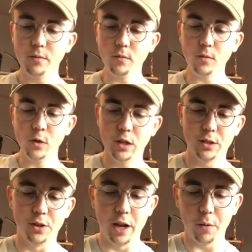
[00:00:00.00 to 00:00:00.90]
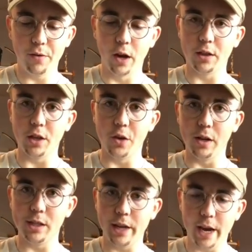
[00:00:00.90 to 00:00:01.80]
So now we've got the
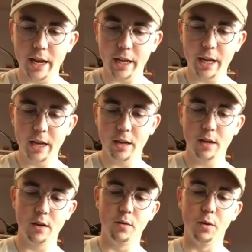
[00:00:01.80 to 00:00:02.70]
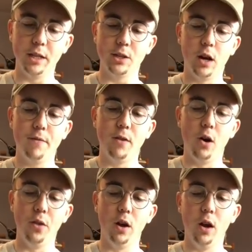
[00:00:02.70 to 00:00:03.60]
USA hat again. Rinse off
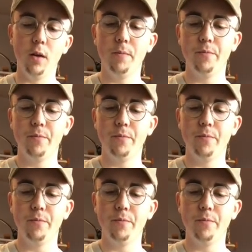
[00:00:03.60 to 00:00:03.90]
all the